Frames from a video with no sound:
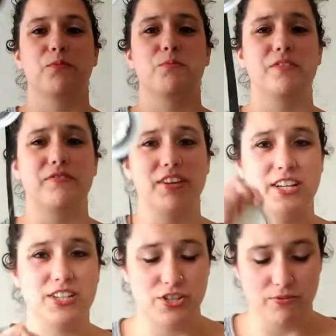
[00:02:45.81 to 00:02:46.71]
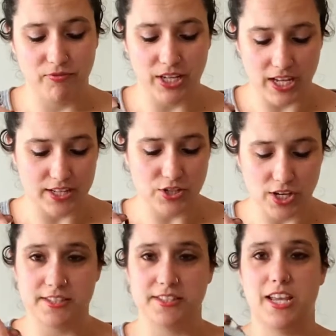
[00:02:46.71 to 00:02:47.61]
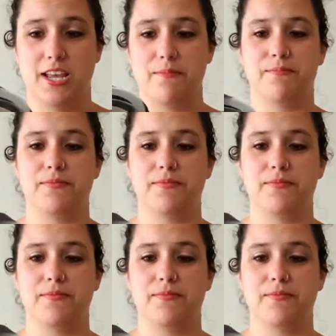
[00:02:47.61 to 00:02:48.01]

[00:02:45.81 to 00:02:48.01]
with VHS tape